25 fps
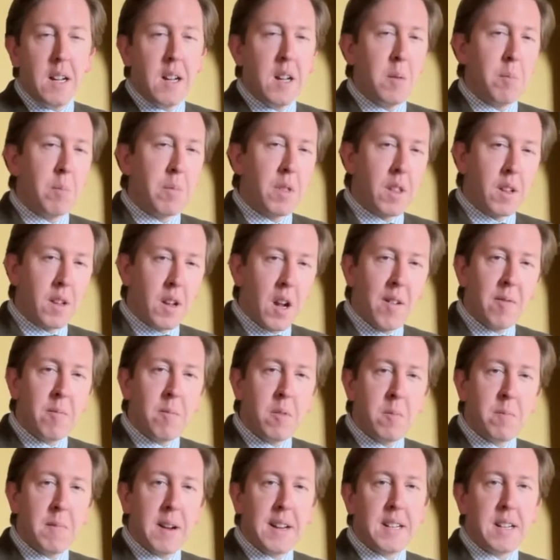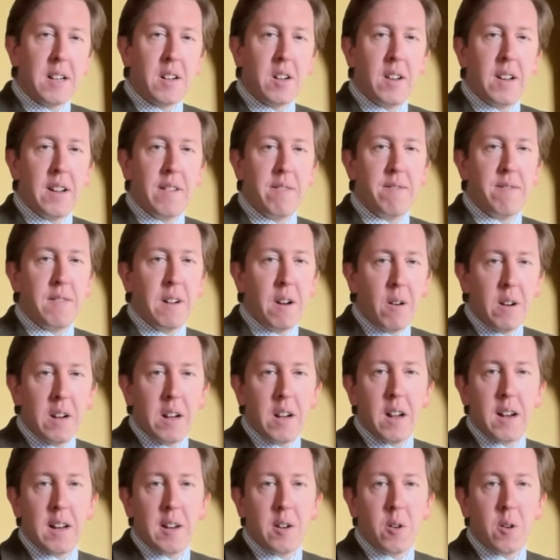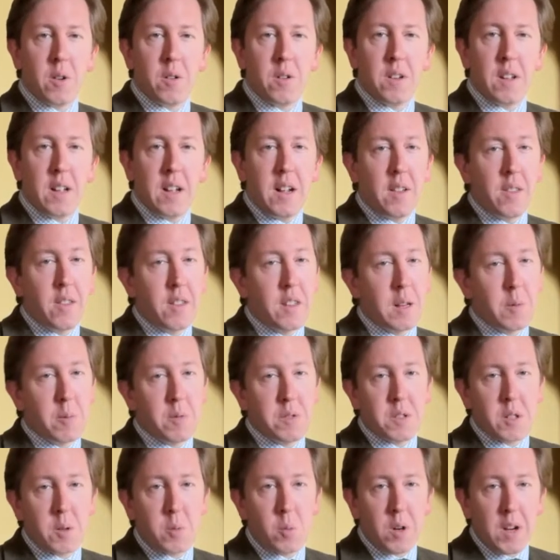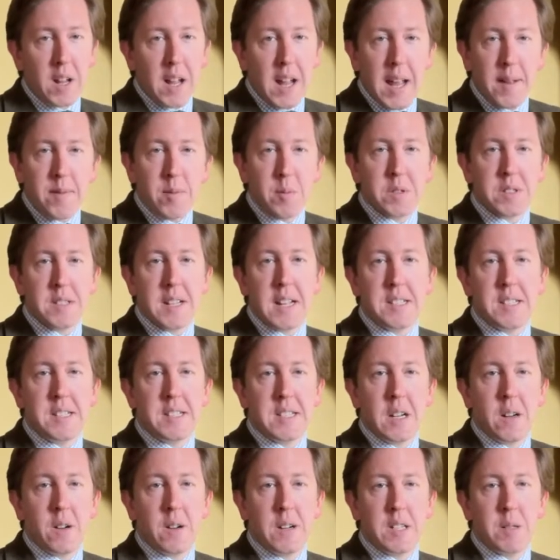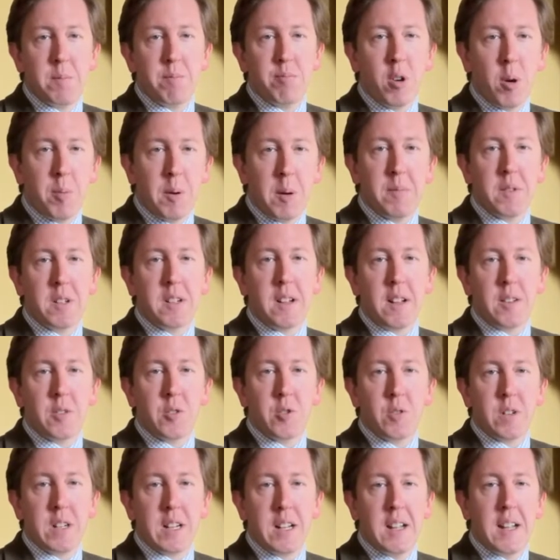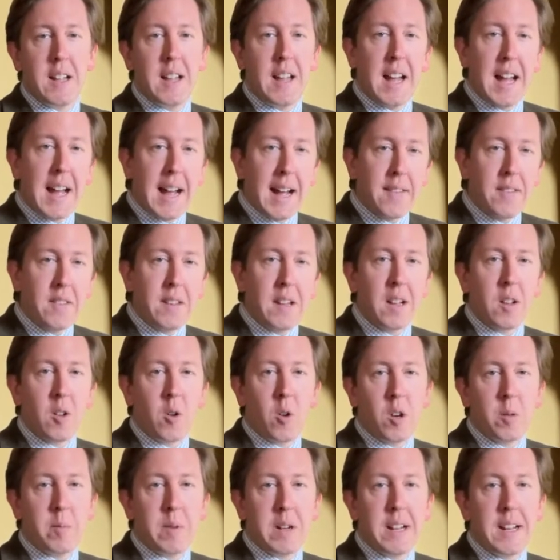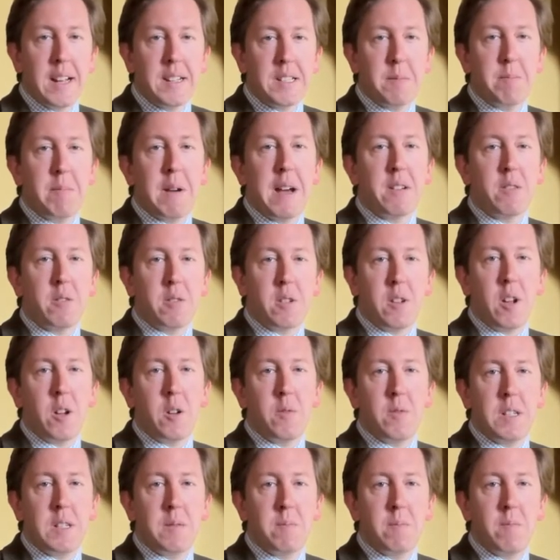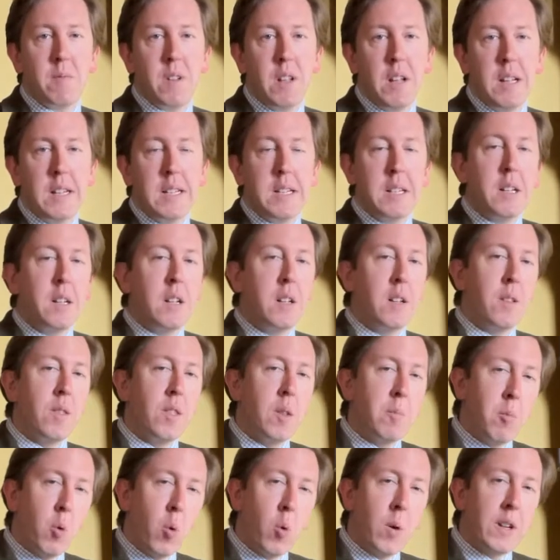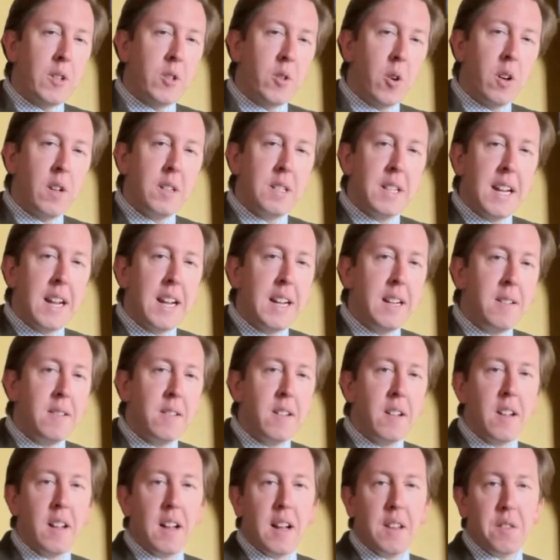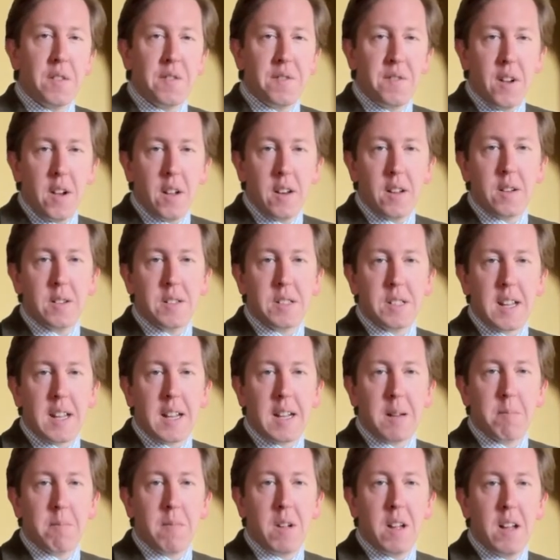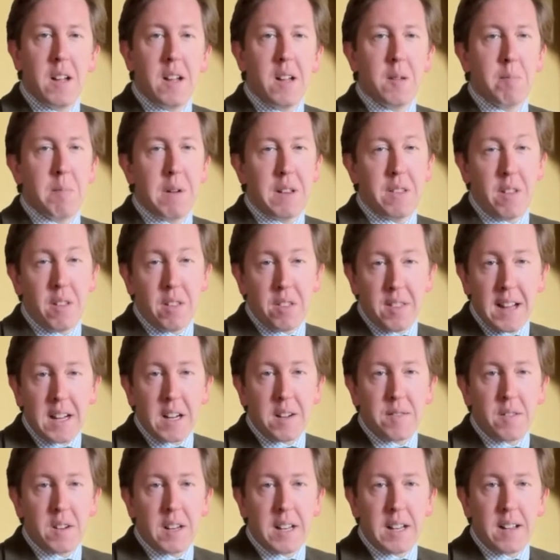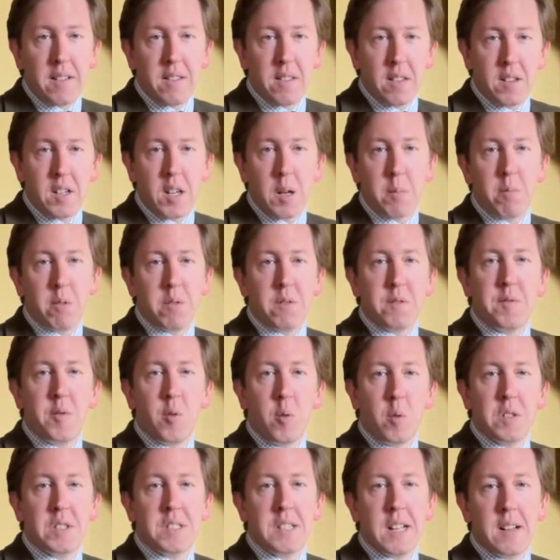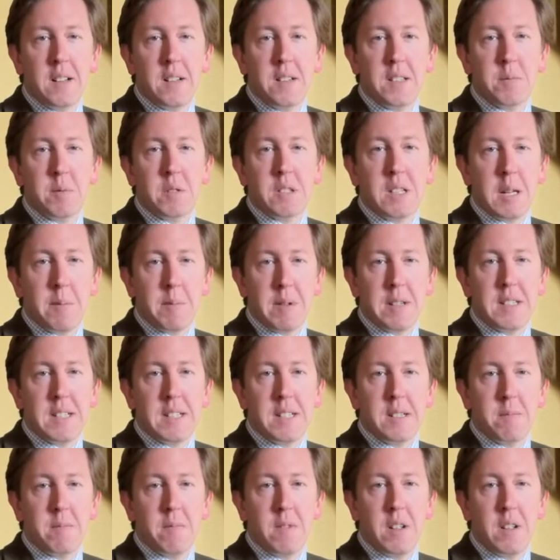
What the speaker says: But the government made it clear very early on that it would do whatever was necessary to prop up the country and the economy as it battled COVID. The mortgage holiday and the furlough scheme meant that thankfully the number of forced sellers was limited.